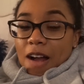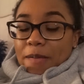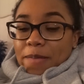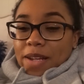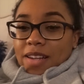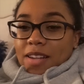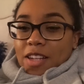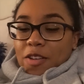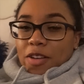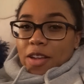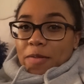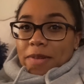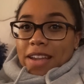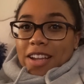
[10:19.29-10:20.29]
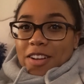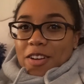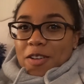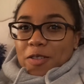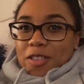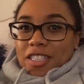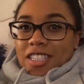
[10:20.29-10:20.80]
I mean, you can make your
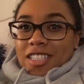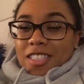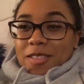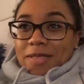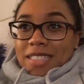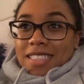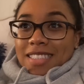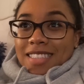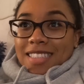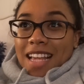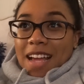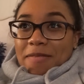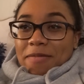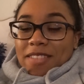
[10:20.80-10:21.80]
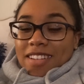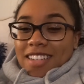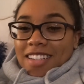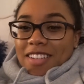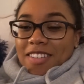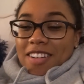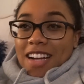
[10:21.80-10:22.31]
own judgments.
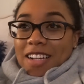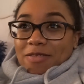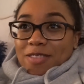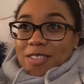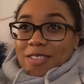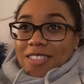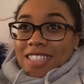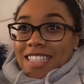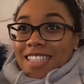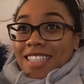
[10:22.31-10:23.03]
I ruined it.